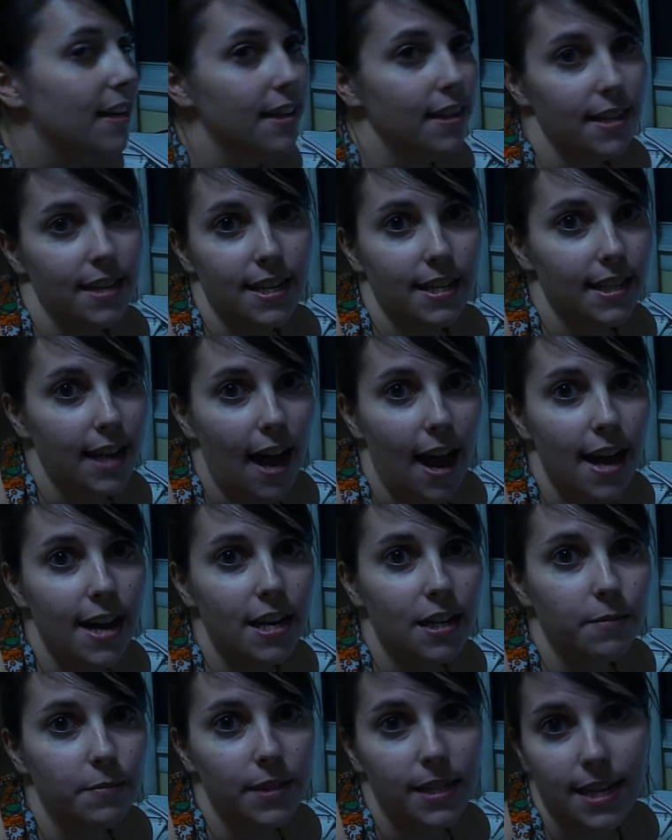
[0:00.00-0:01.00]
these
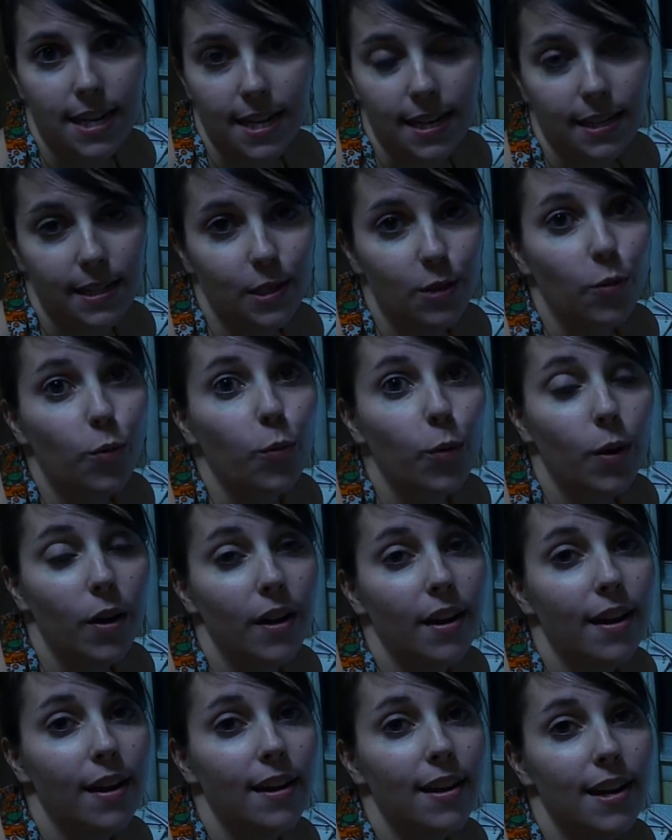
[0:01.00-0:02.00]
items. He gets the
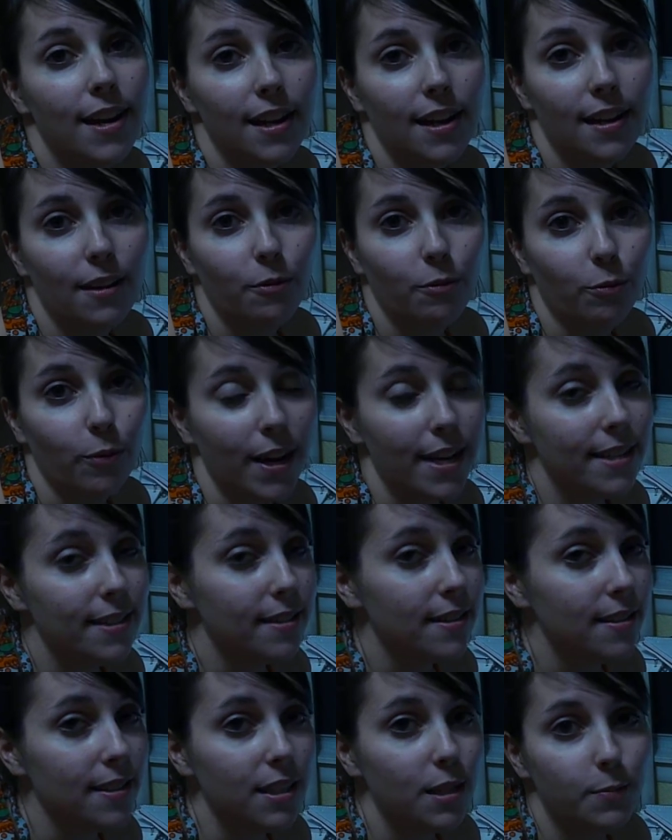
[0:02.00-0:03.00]
wood, he rents
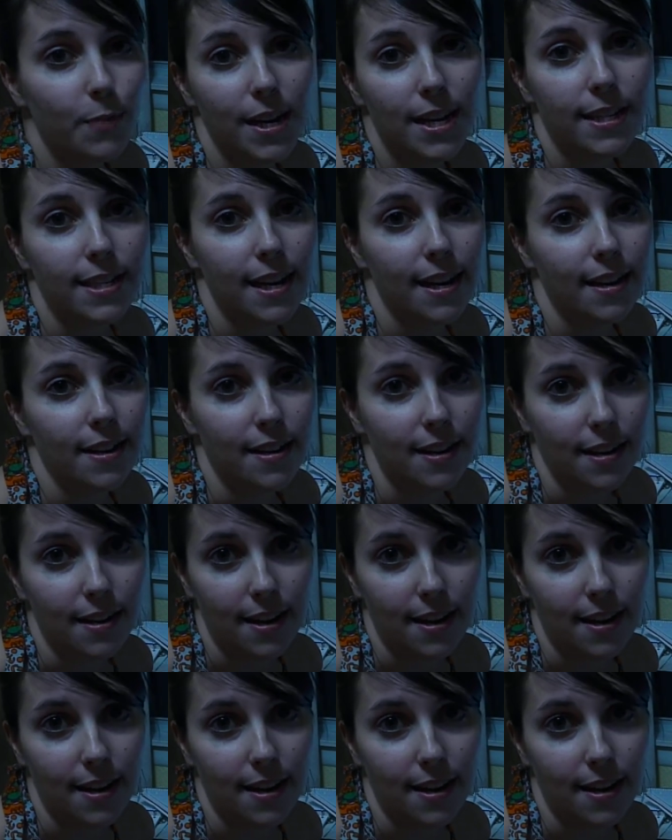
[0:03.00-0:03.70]
the space at,